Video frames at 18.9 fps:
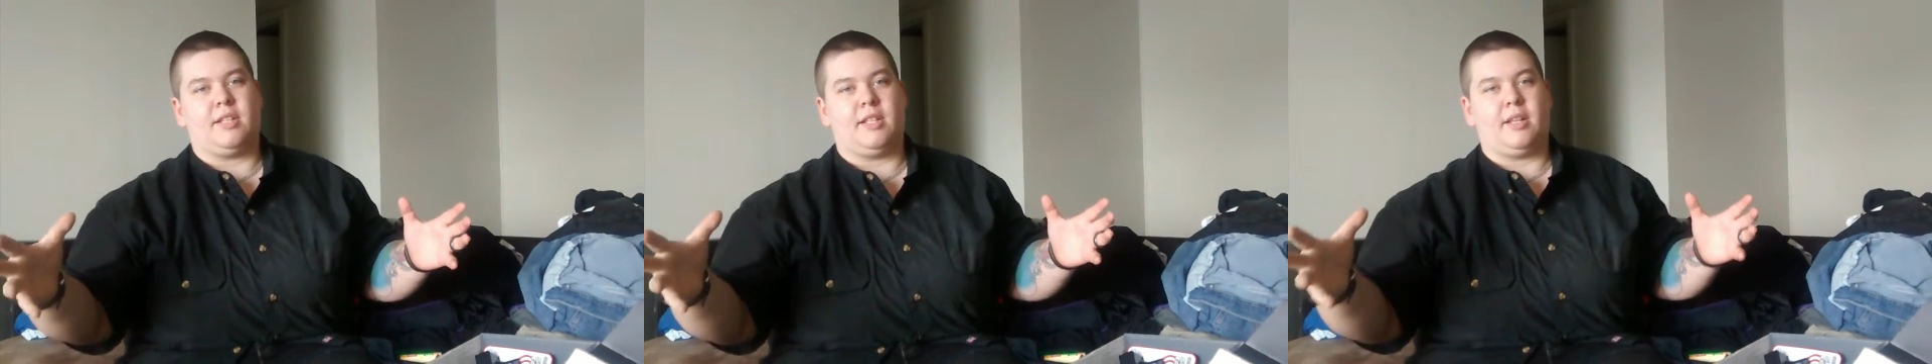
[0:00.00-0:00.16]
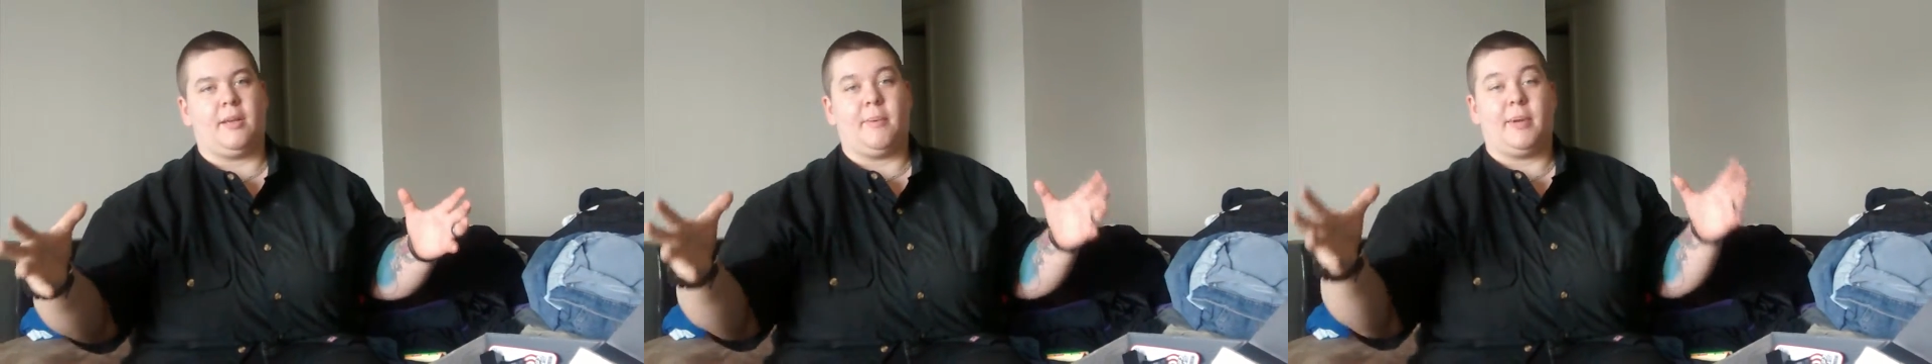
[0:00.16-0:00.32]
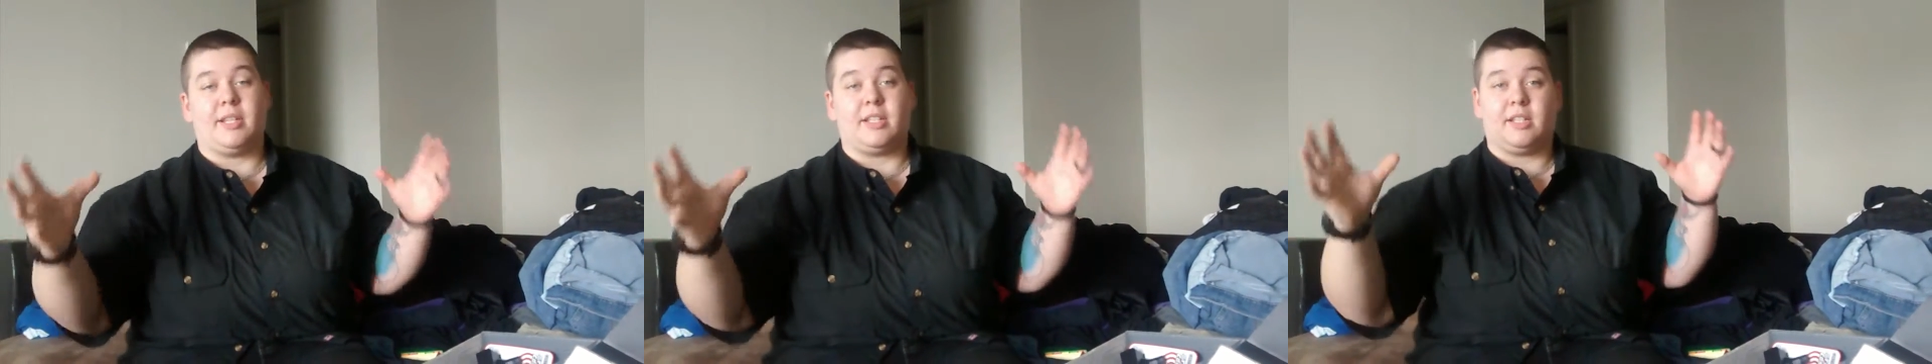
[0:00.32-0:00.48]
and
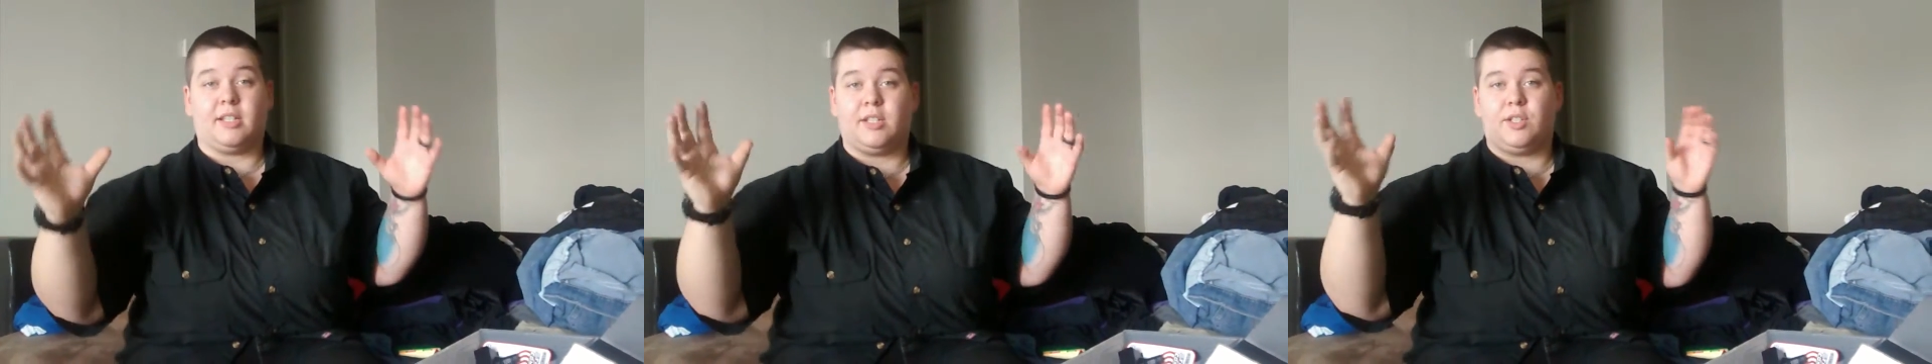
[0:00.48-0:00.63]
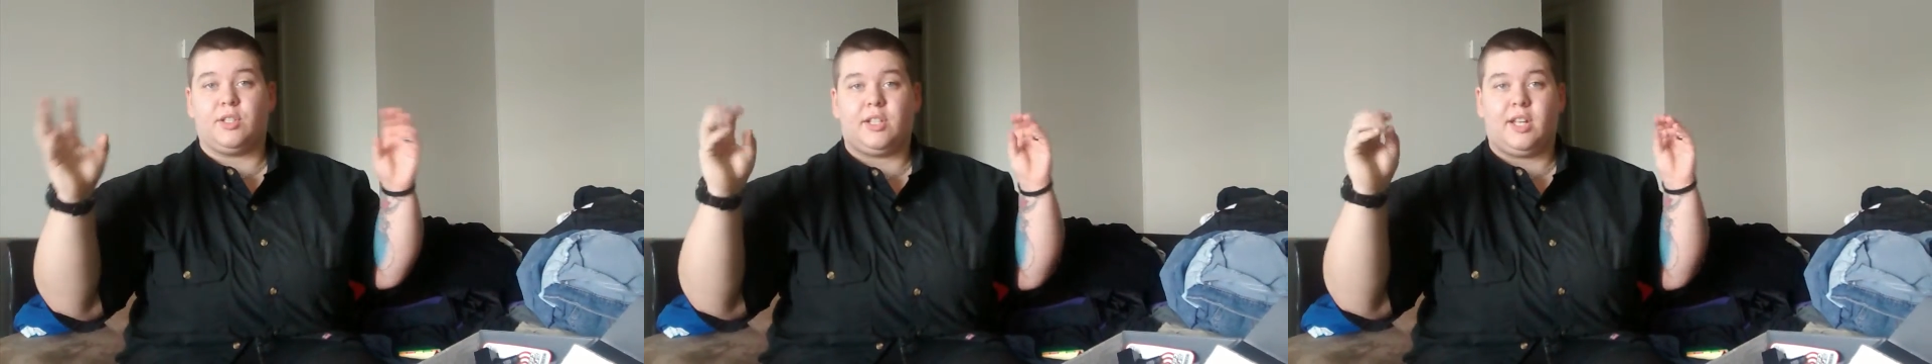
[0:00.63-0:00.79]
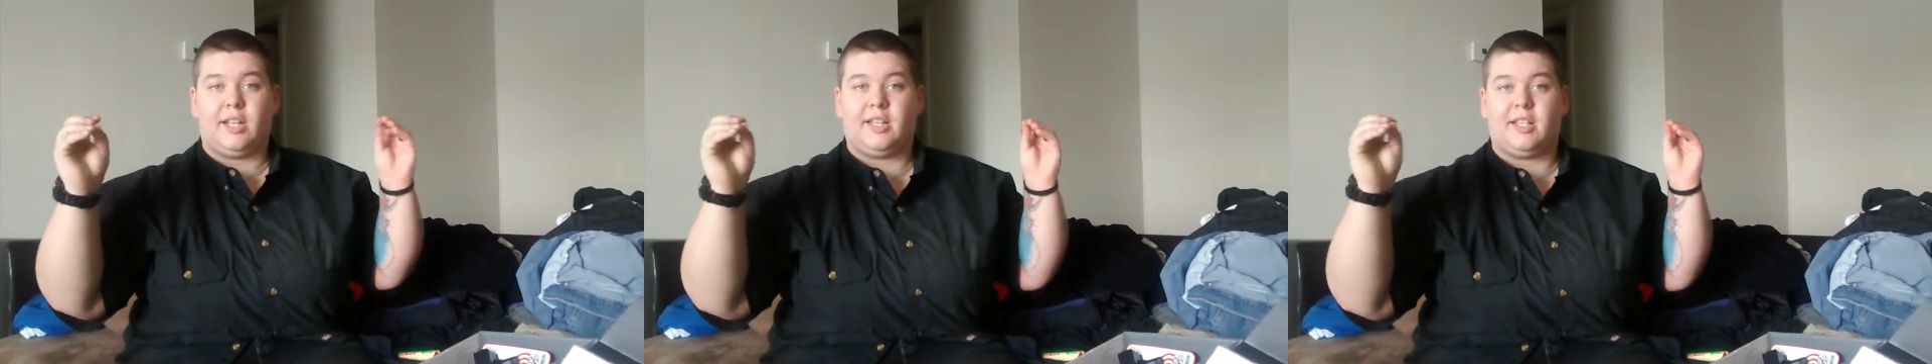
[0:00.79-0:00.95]
they basically
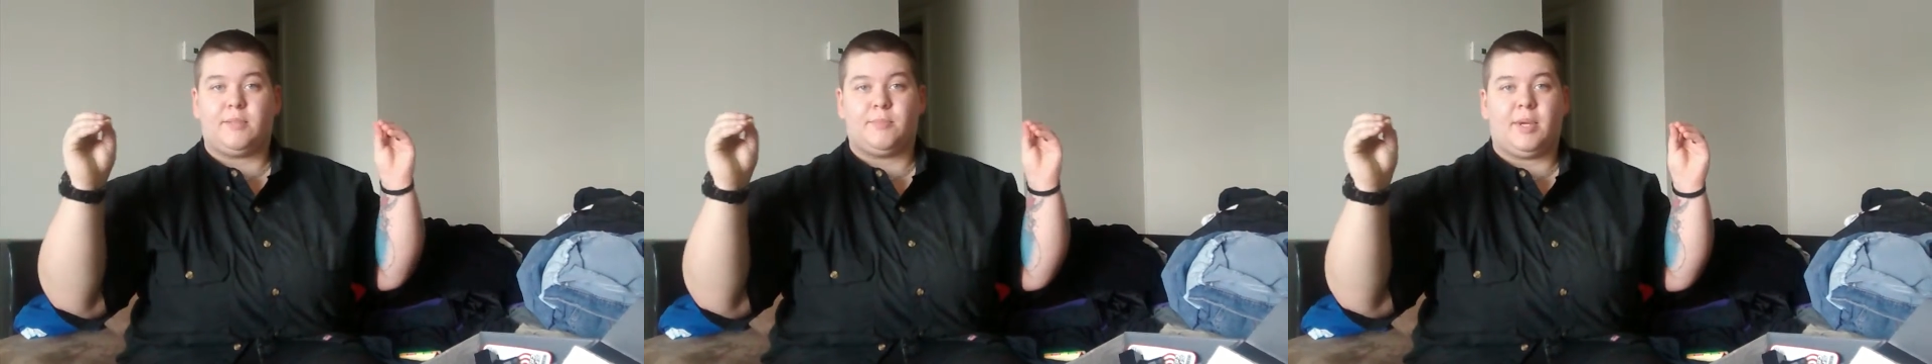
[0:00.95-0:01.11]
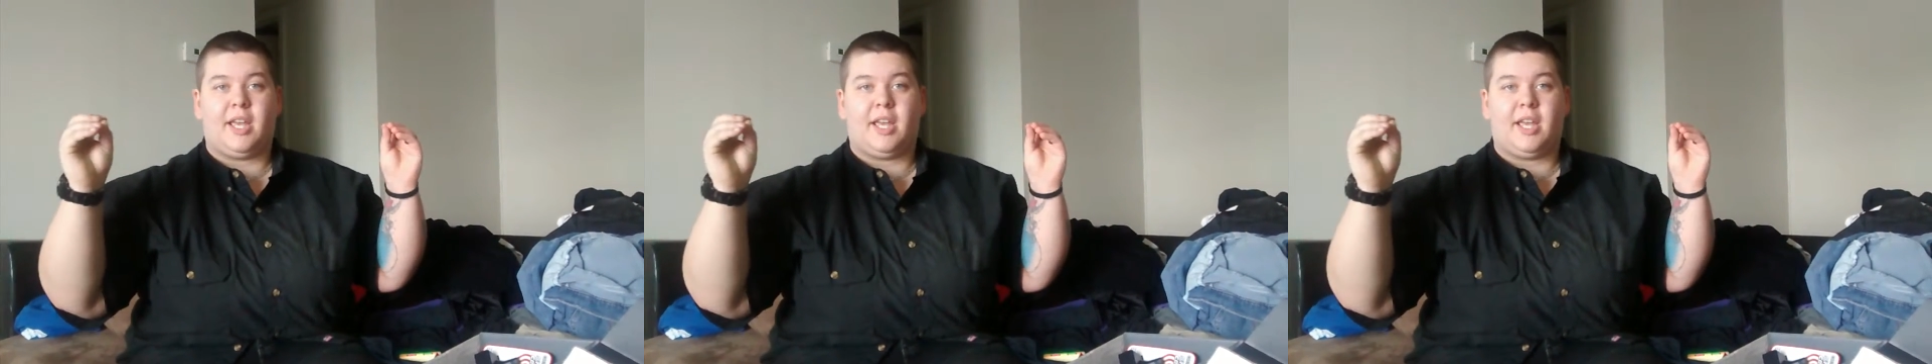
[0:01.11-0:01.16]
just take these